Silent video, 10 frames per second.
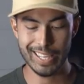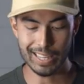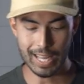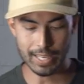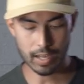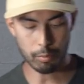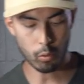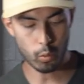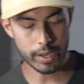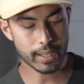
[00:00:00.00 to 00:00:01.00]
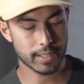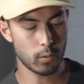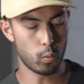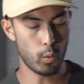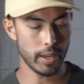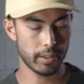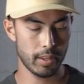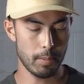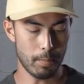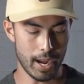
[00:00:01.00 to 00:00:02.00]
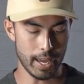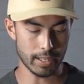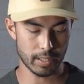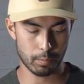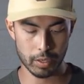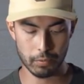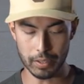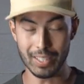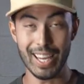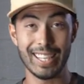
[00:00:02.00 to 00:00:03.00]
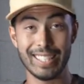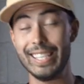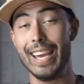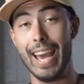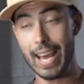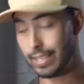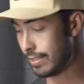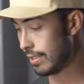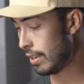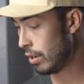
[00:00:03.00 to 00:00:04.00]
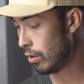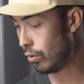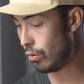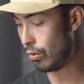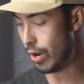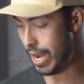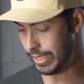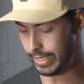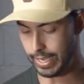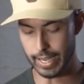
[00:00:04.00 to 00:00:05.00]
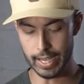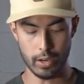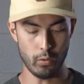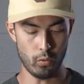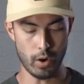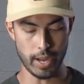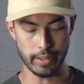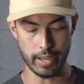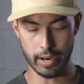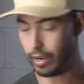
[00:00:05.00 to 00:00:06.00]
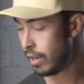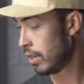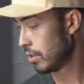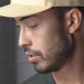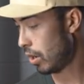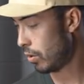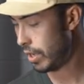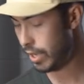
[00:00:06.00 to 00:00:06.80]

thing the last couple weeks with my Springfield XDS right there. So,